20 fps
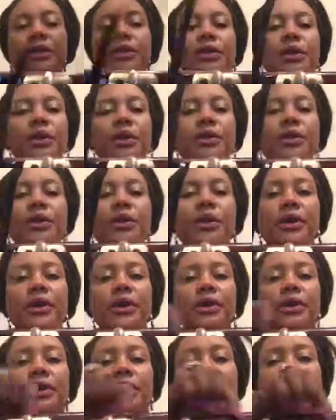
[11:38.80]

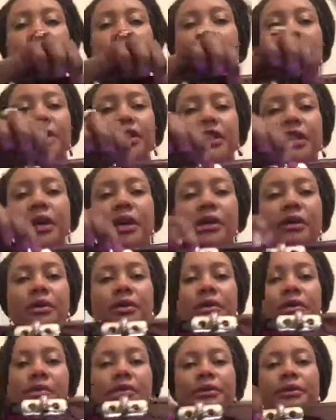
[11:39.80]
tortoise
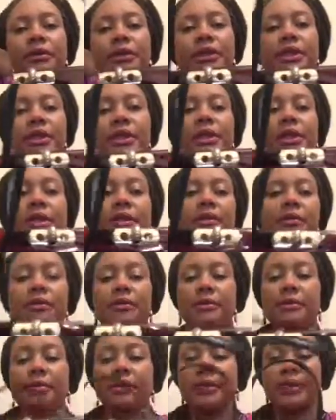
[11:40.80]
shell detail
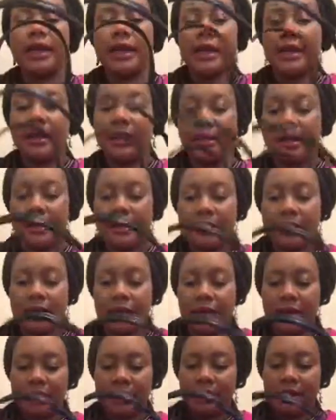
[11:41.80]
there,
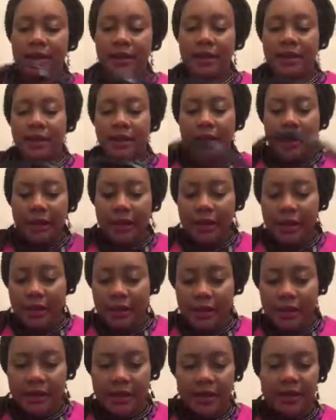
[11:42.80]
and
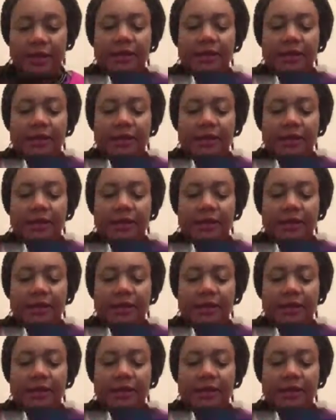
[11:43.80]
then the